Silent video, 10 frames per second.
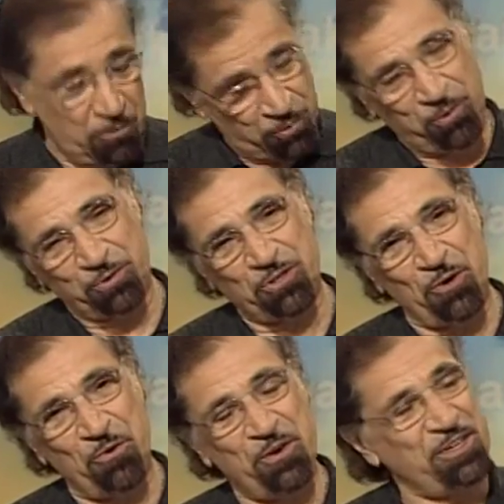Whew,
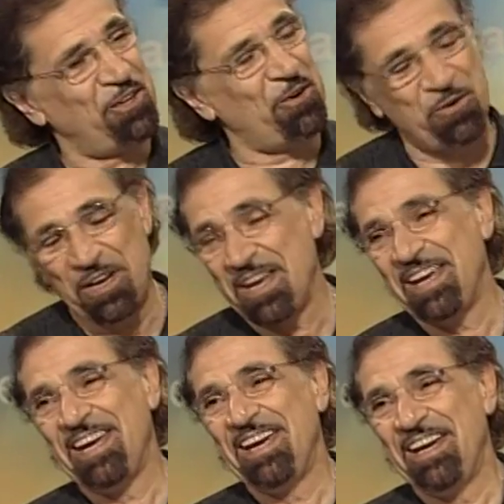so, you know,
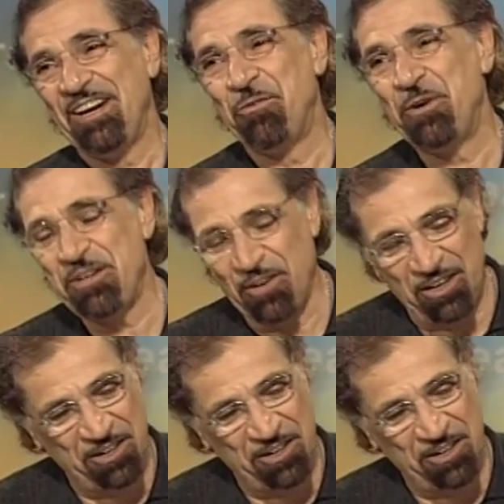we